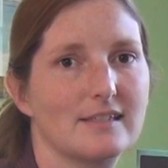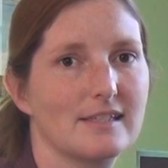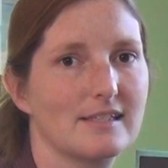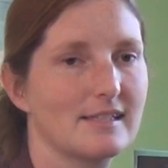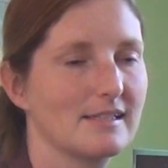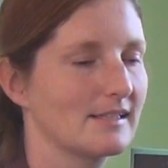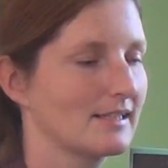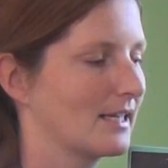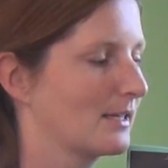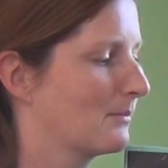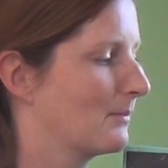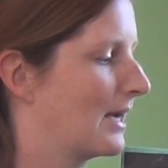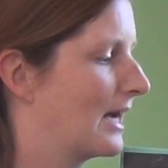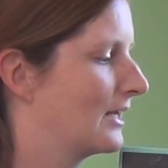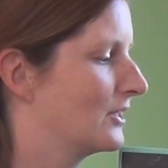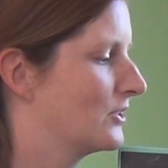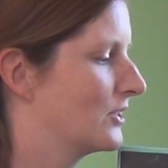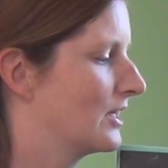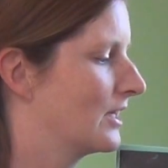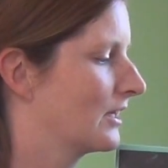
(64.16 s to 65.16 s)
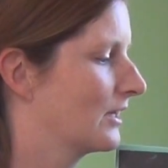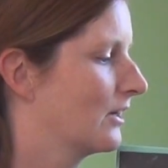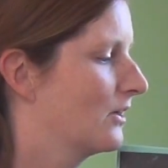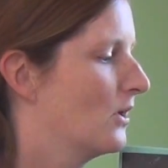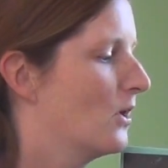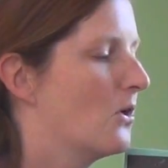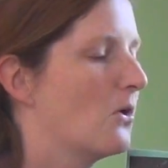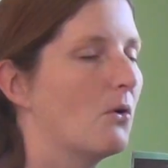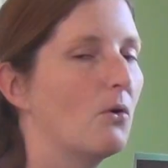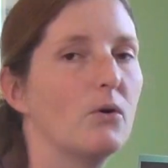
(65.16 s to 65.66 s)
this is like magic.
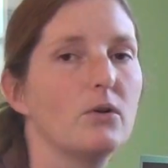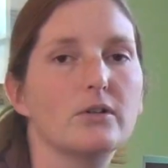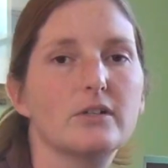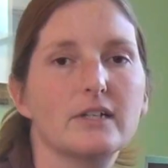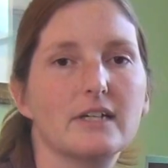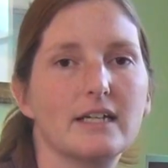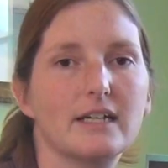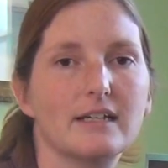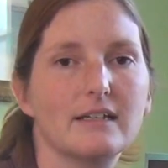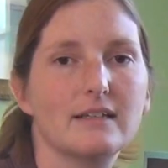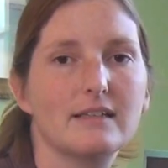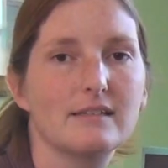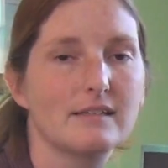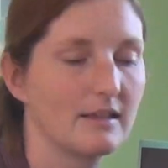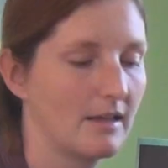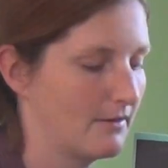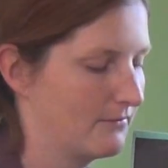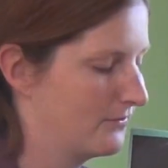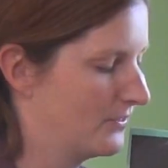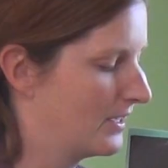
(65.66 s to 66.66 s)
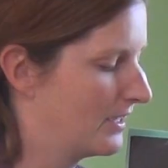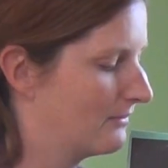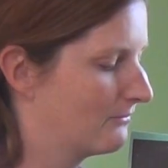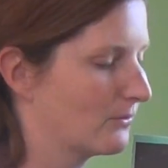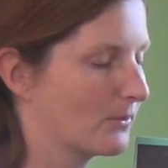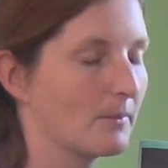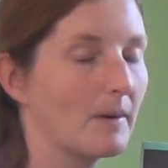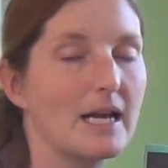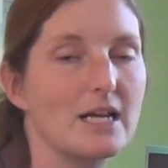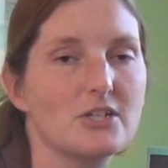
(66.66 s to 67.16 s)
Older kids love the
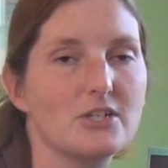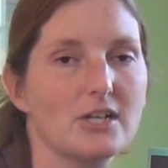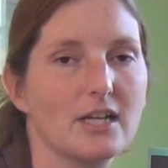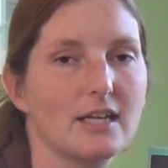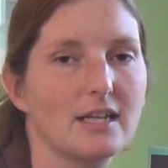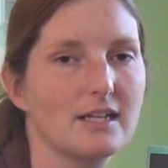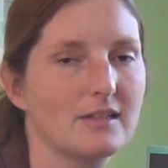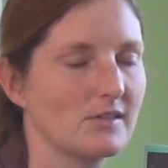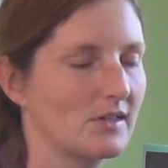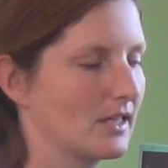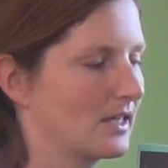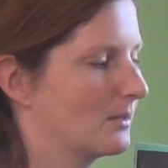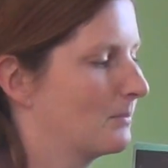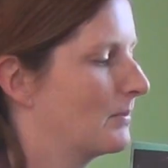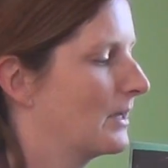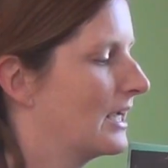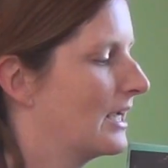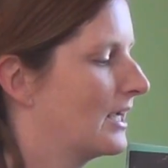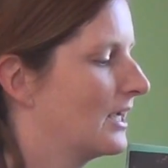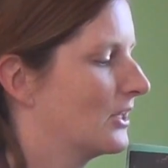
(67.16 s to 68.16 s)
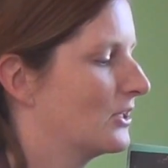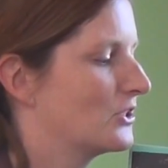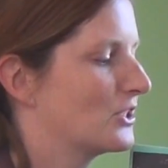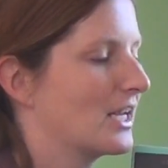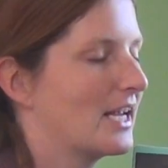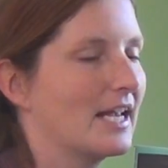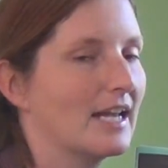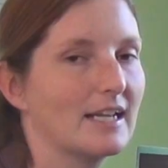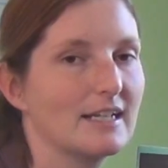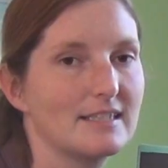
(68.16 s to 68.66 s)
information that's on the
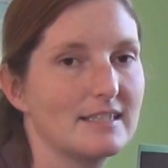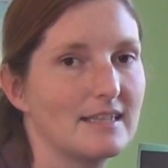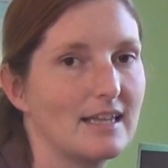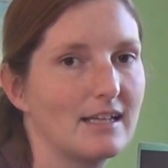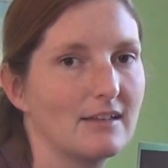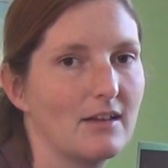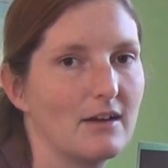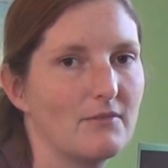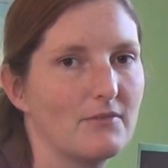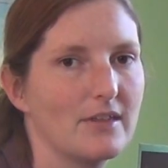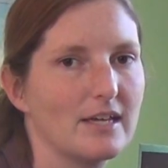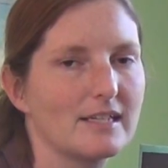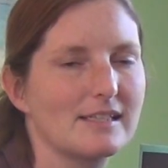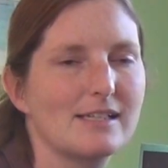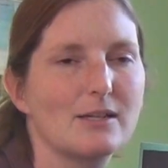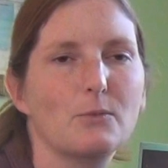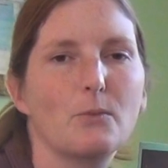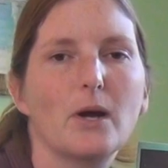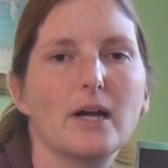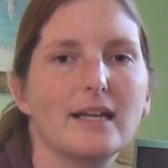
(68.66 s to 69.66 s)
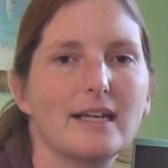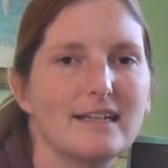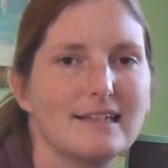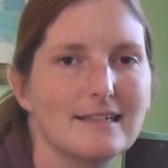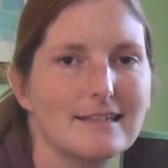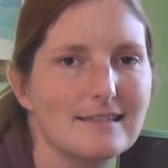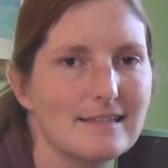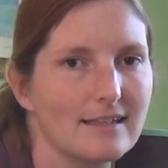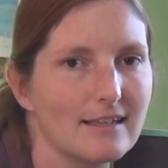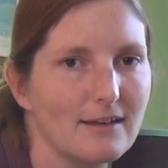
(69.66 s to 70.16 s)
page, and they love this. And what kid
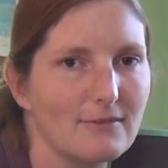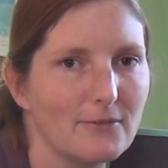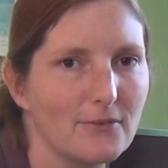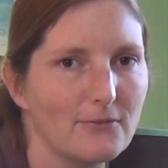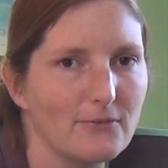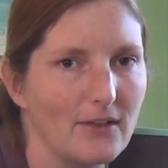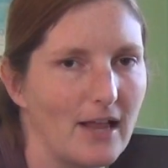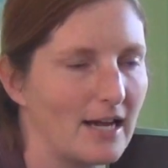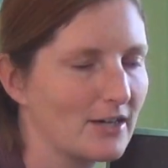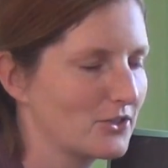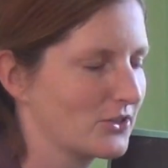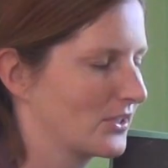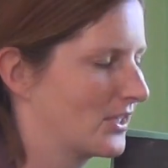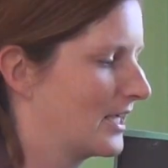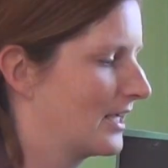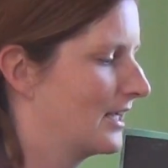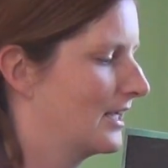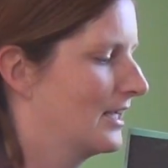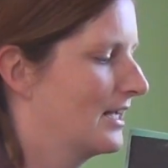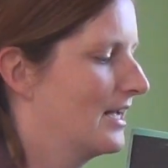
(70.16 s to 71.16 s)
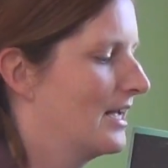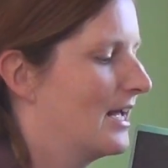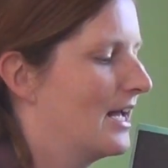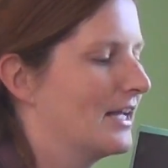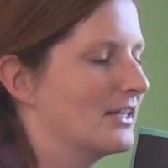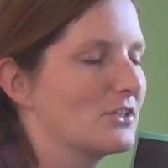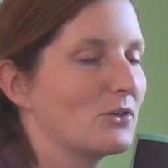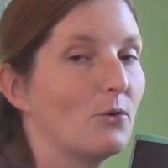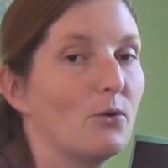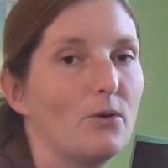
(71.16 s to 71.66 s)
doesn't love a flashlight
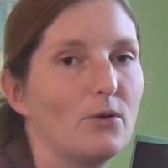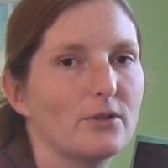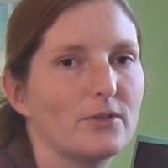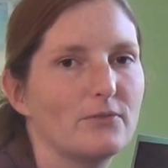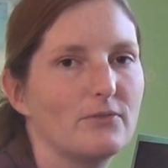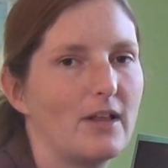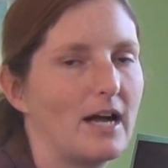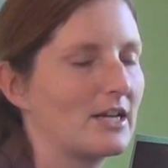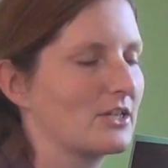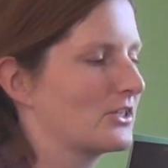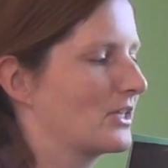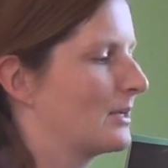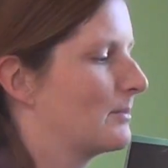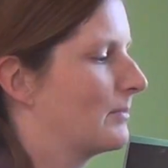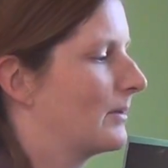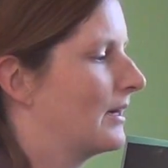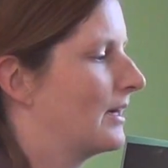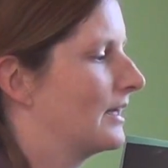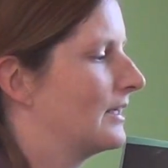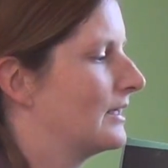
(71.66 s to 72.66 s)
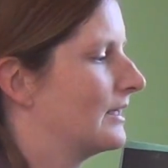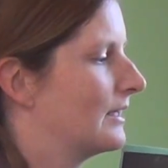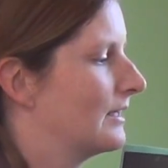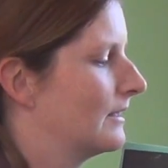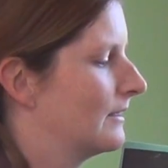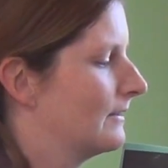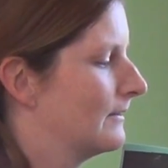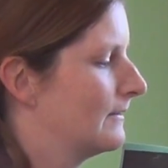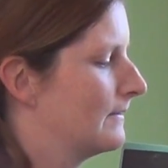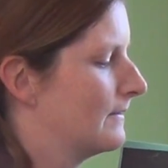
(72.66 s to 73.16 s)
and to hold a flashlight behind it?
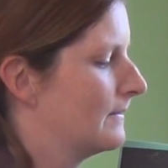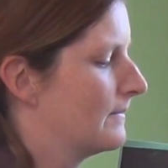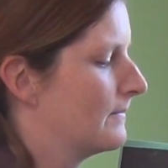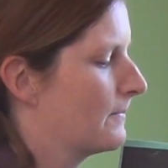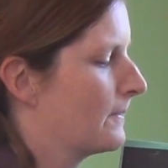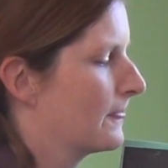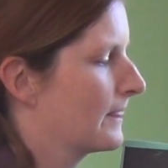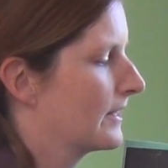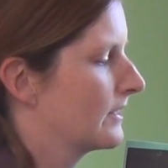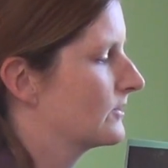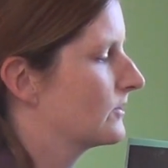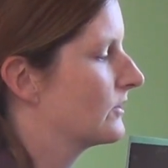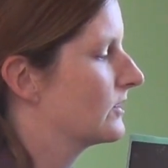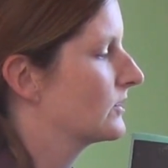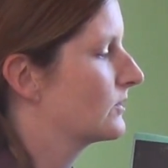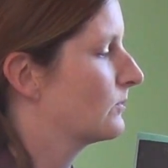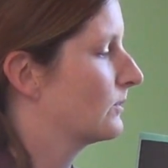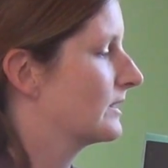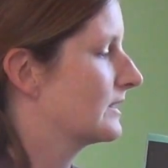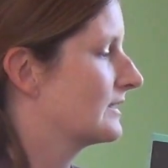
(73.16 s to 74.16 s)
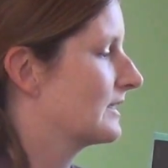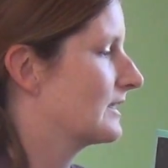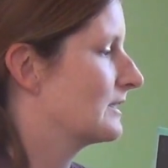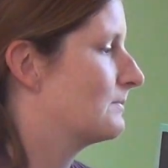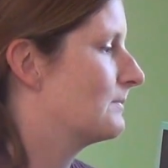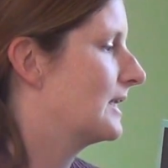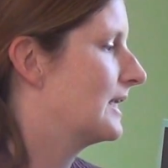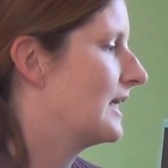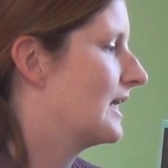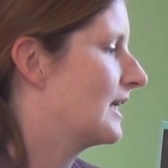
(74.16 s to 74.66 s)
So this one says,
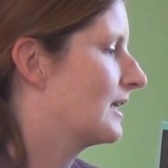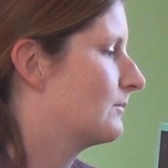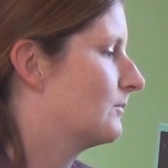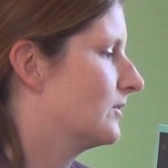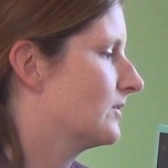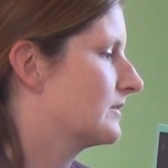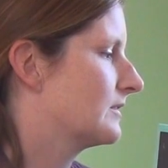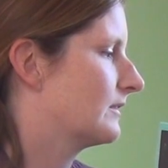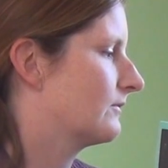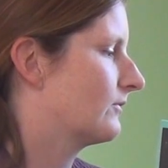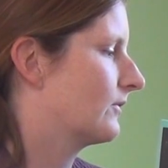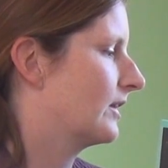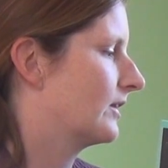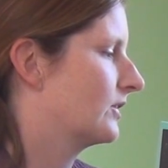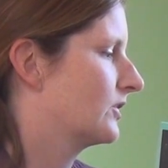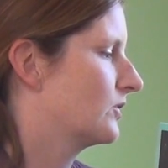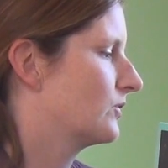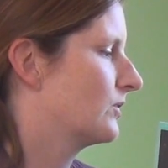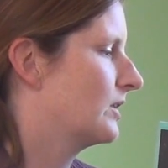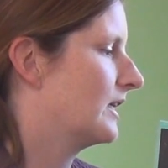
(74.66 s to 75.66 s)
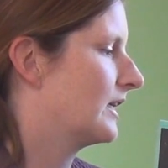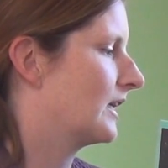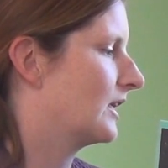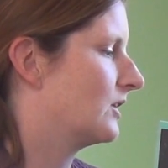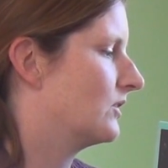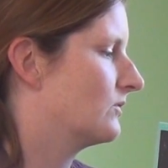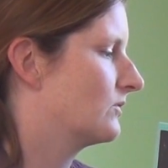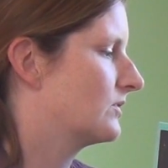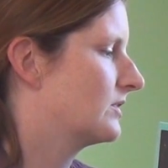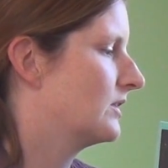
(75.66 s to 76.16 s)
"Many animals live around the tree. Can
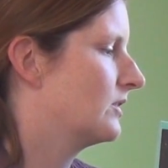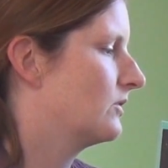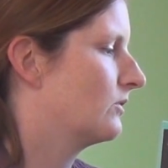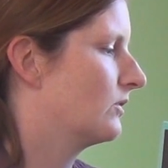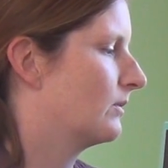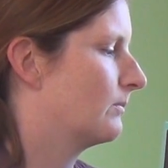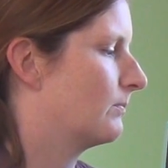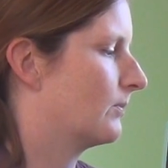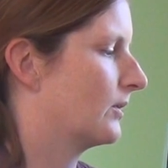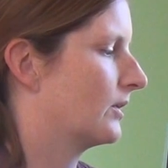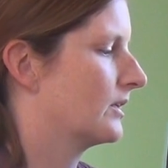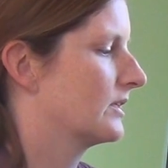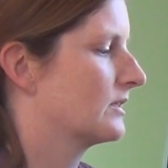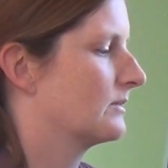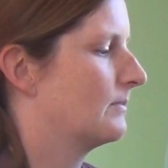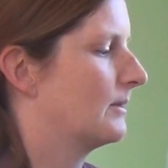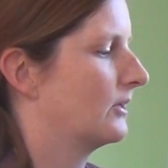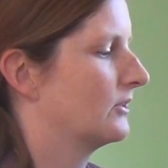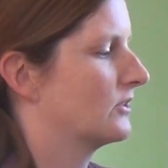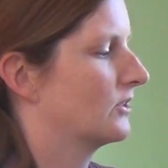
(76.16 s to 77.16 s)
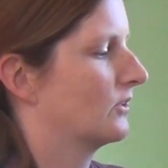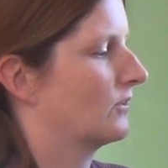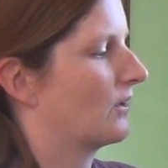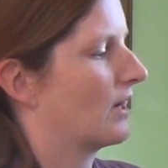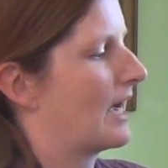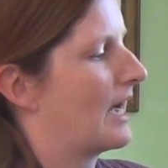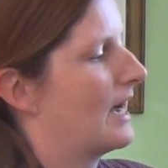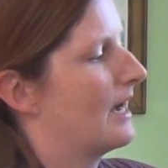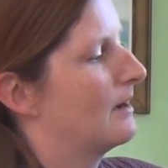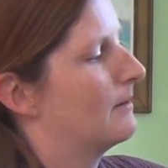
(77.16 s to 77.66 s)
you see who the bird is about to
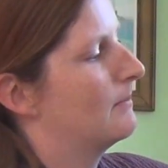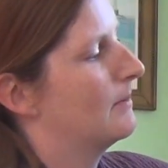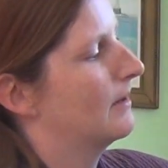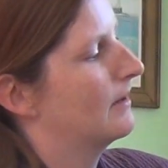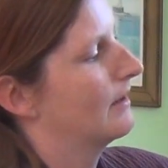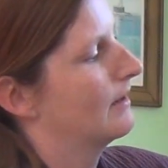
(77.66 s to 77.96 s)
grab?"